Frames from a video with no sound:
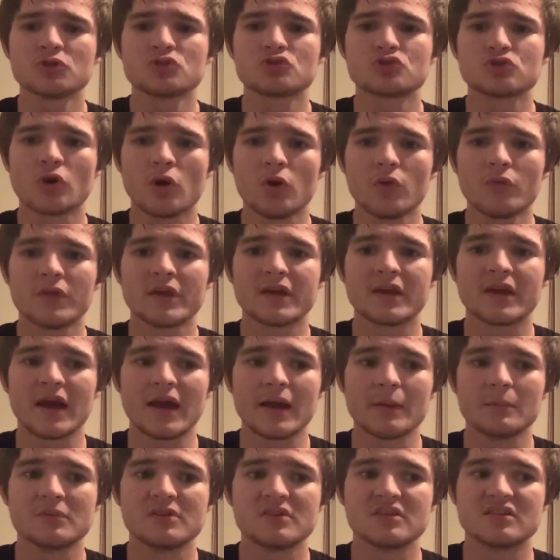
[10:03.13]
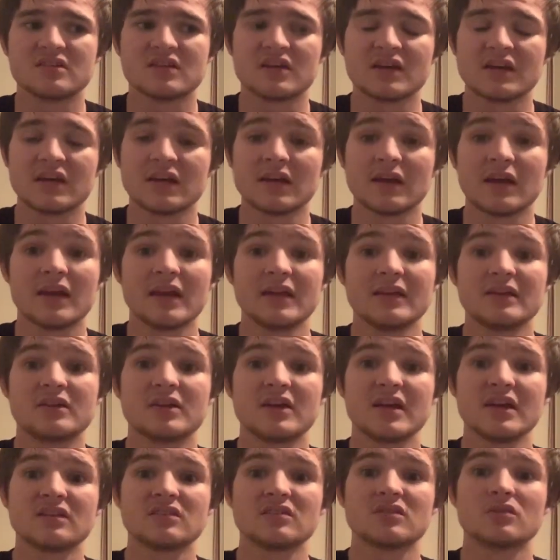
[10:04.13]
controlled the game with his kicking. He
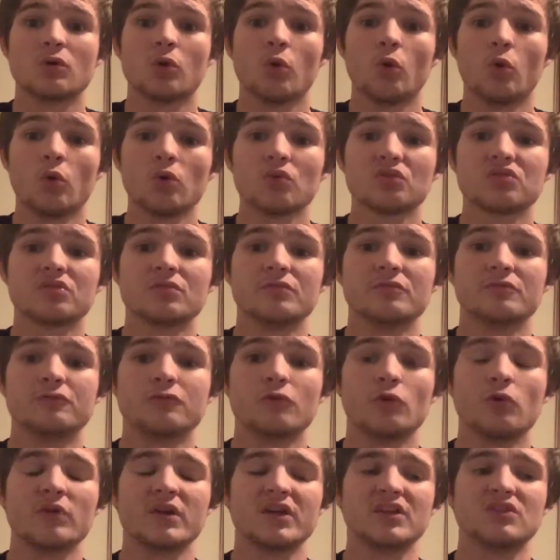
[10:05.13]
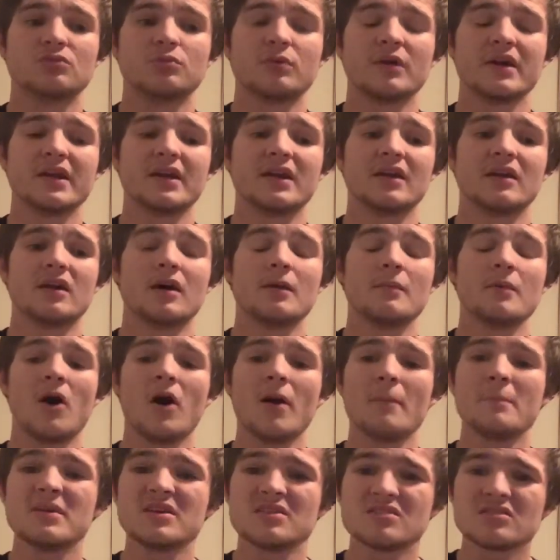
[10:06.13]
kicked an awesome 40-20 and
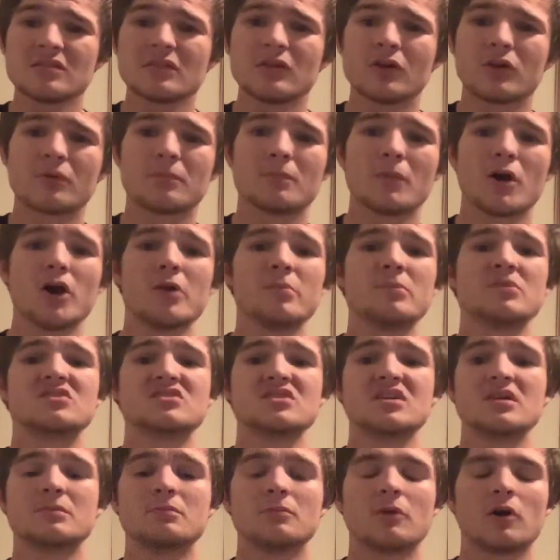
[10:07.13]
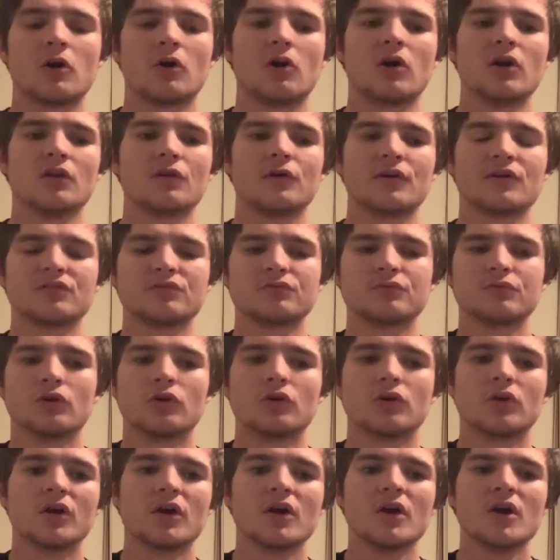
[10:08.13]
I missed a lot of moments in my highlights
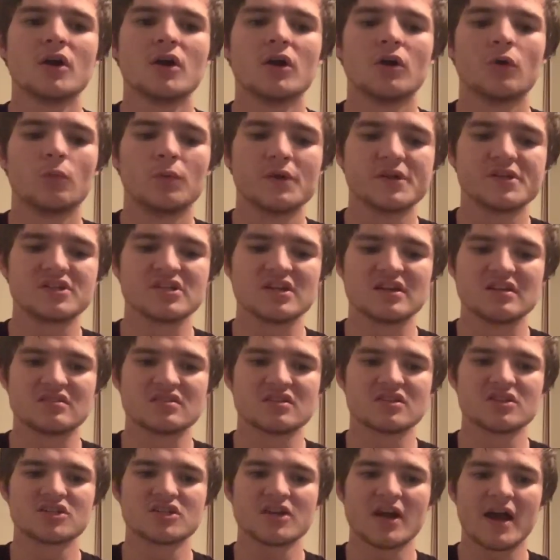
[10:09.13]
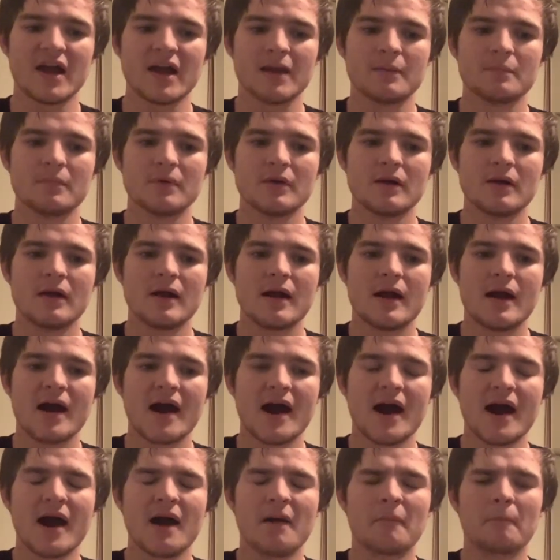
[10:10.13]
vlog, which is a shame.
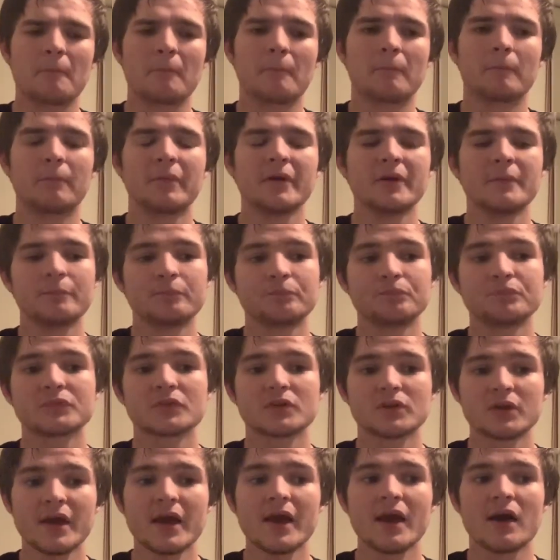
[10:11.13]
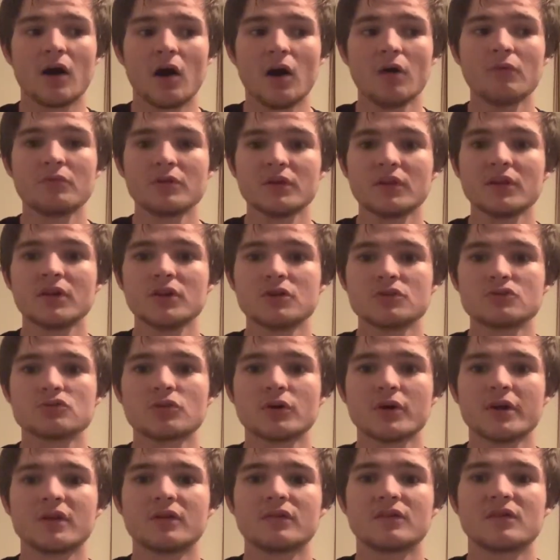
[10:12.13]
But yeah, I really
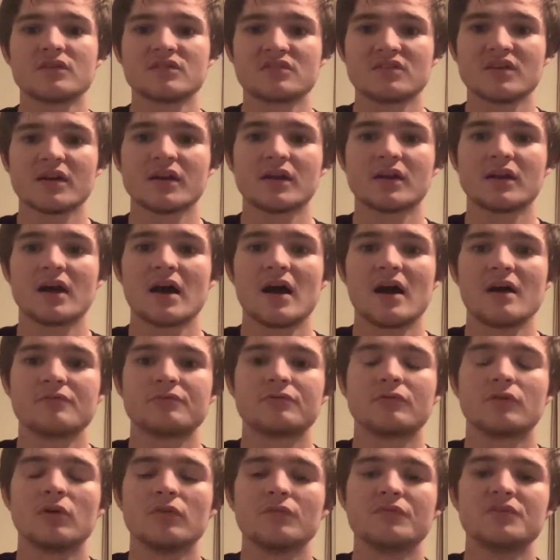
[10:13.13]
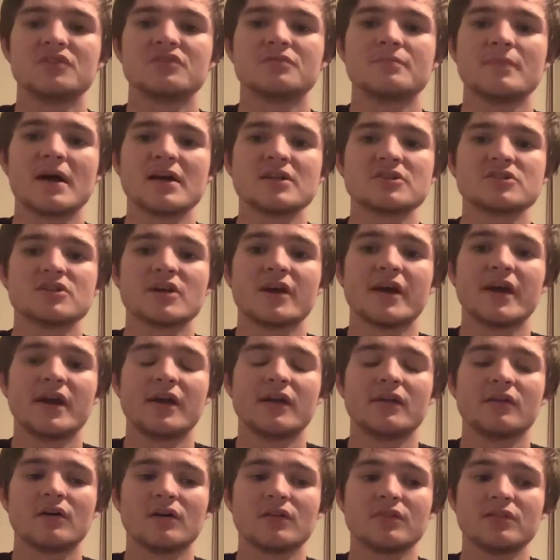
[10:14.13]
enjoyed the second half of this match
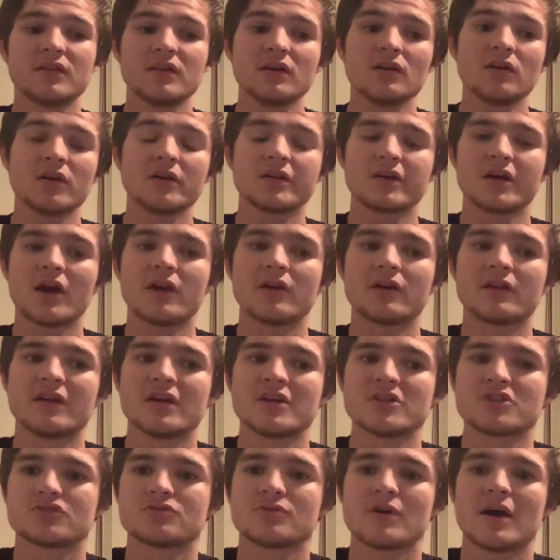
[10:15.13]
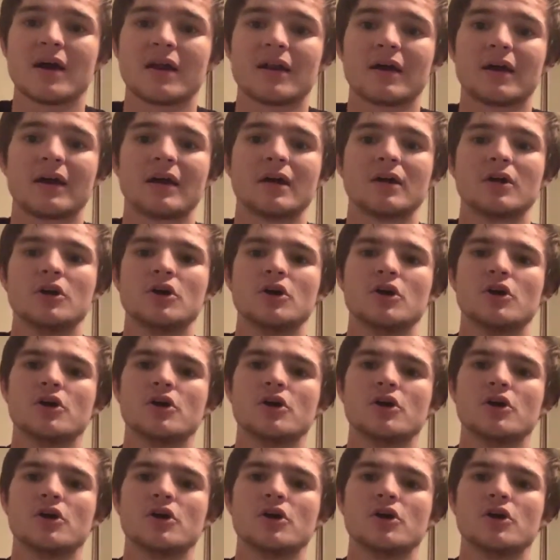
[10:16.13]
and I think I'd go to Nestrada